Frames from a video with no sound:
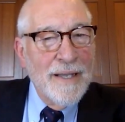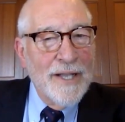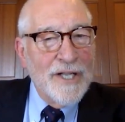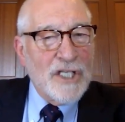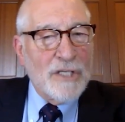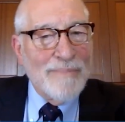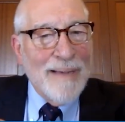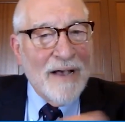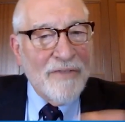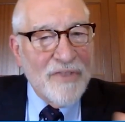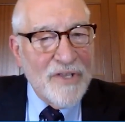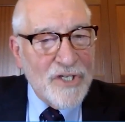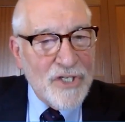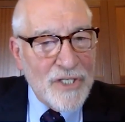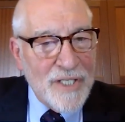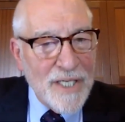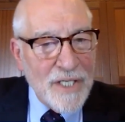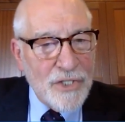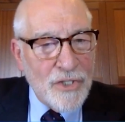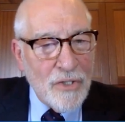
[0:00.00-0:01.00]
it's about the
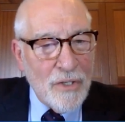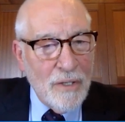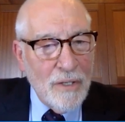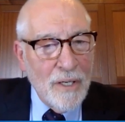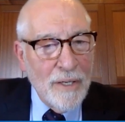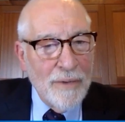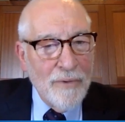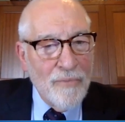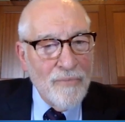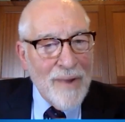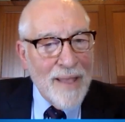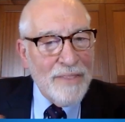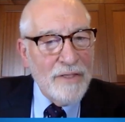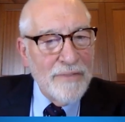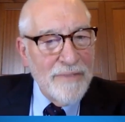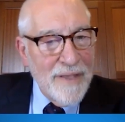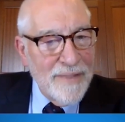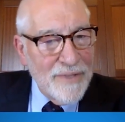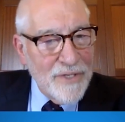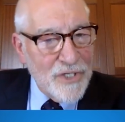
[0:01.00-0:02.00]
sizzle
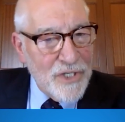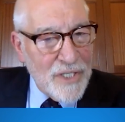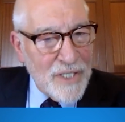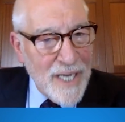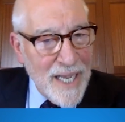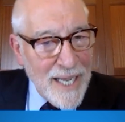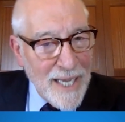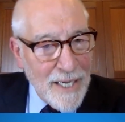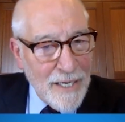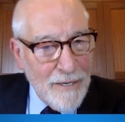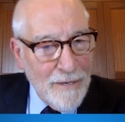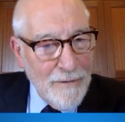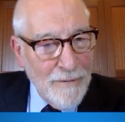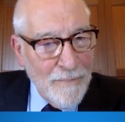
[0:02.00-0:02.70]
rather than the steak.